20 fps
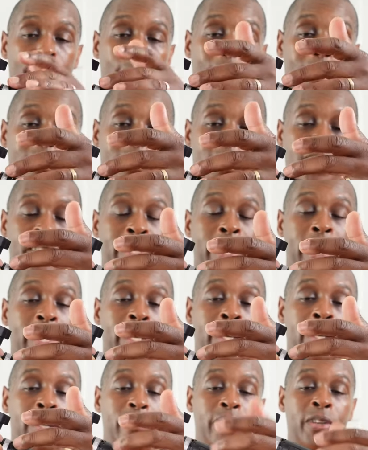as I
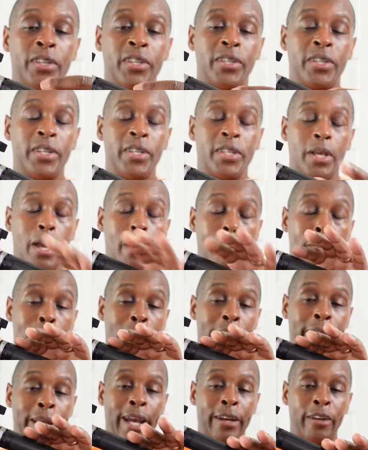stated, this is
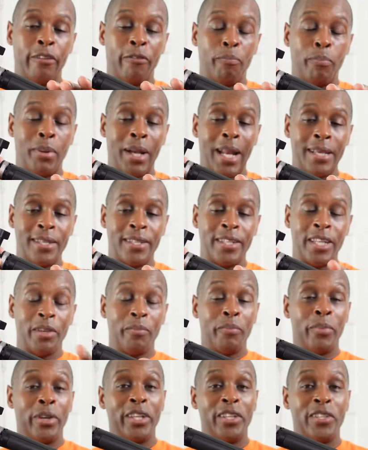made out of
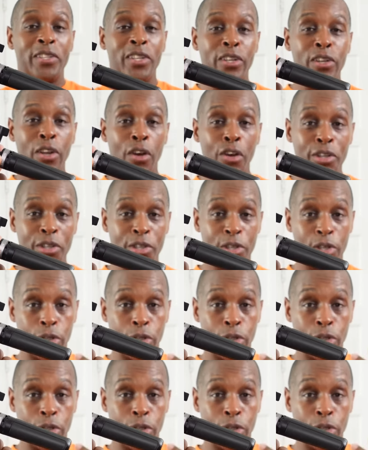plastic, but it's a nice